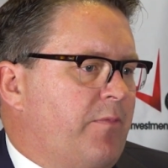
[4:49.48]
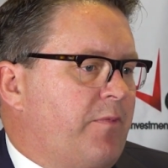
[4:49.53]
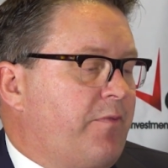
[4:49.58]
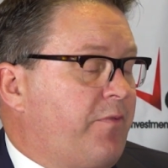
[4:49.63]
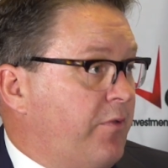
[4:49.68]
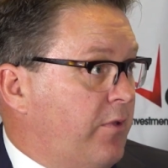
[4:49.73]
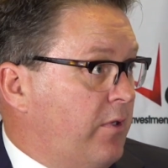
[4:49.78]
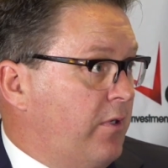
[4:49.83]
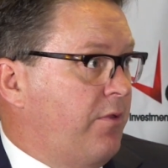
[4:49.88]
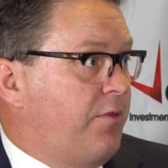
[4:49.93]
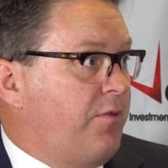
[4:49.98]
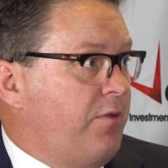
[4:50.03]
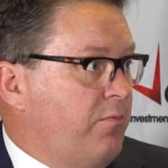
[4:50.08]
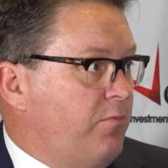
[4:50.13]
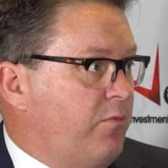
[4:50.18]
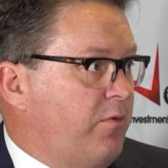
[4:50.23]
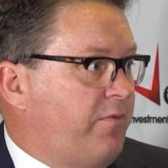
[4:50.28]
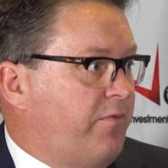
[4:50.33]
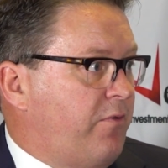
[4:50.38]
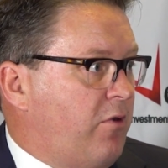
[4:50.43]
For the
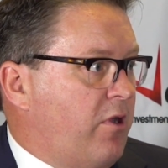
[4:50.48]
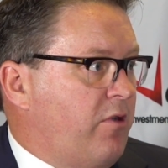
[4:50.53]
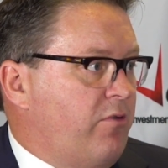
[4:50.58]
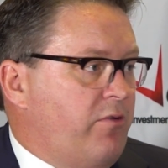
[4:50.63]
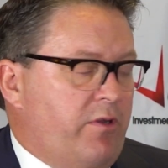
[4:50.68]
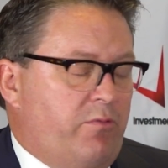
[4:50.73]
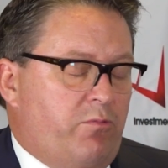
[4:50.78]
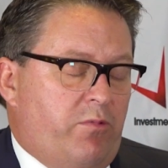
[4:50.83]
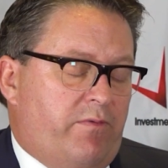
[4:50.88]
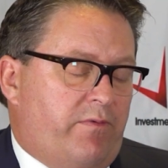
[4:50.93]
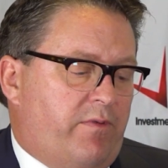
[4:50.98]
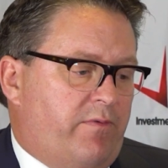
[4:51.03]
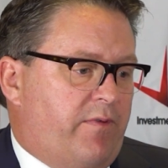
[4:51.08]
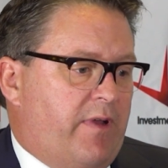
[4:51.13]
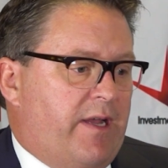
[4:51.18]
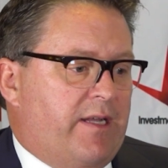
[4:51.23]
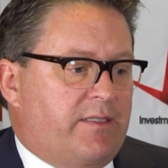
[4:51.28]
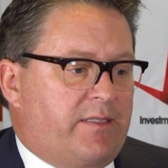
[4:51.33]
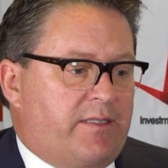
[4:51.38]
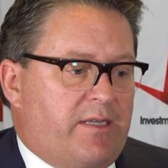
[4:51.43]
lithium refinery, we've
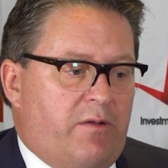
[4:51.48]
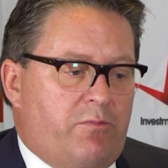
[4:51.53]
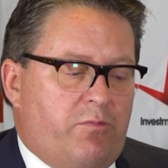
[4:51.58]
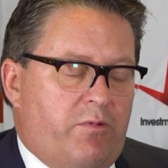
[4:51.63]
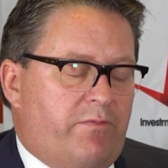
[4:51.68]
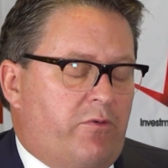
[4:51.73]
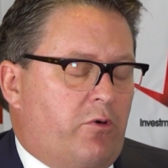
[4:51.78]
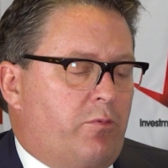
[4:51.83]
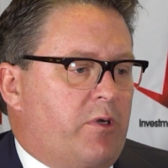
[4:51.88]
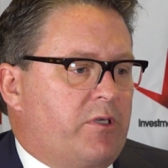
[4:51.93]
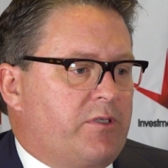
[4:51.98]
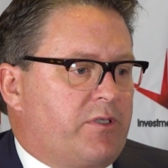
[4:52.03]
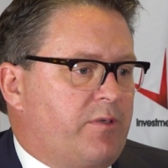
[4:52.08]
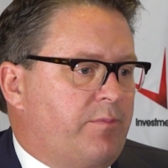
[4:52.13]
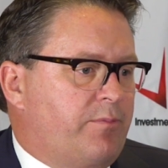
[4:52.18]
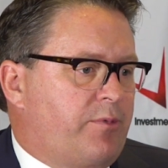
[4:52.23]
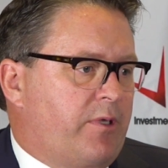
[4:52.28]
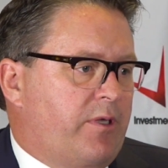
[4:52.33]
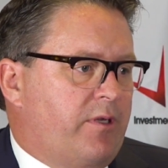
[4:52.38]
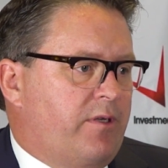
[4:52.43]
advanced that. We've almost
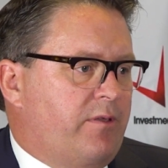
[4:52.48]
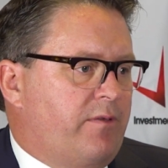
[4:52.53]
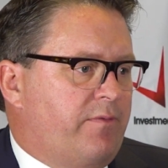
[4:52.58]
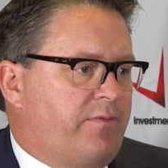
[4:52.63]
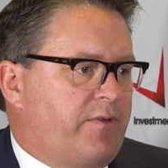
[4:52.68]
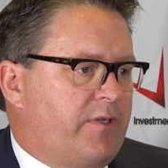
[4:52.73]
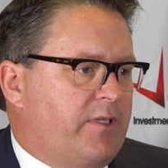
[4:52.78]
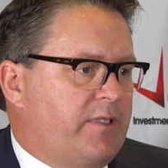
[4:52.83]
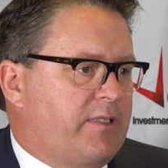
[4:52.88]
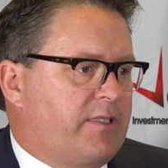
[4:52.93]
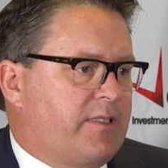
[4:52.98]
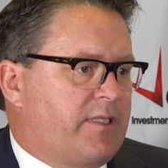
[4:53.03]
completed the feed